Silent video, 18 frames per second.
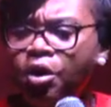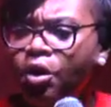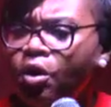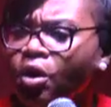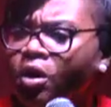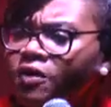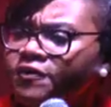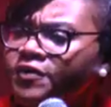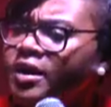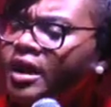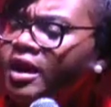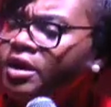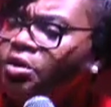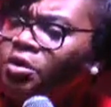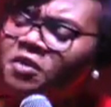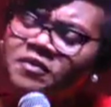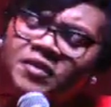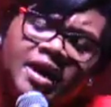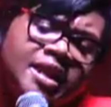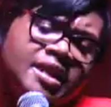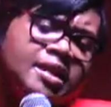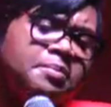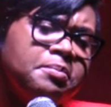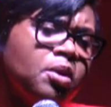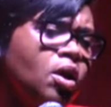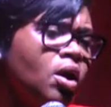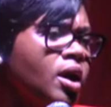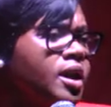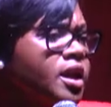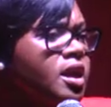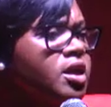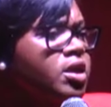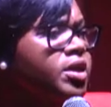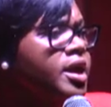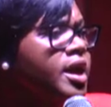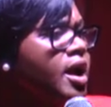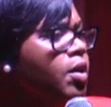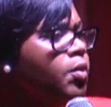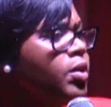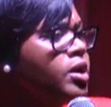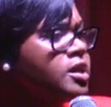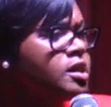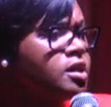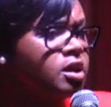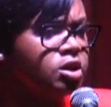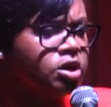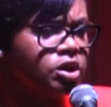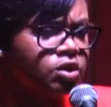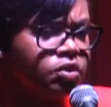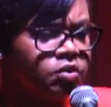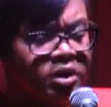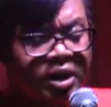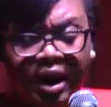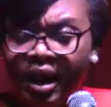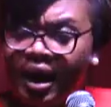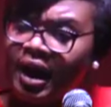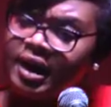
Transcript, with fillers: over and over in the morning, you hear Watson Duke.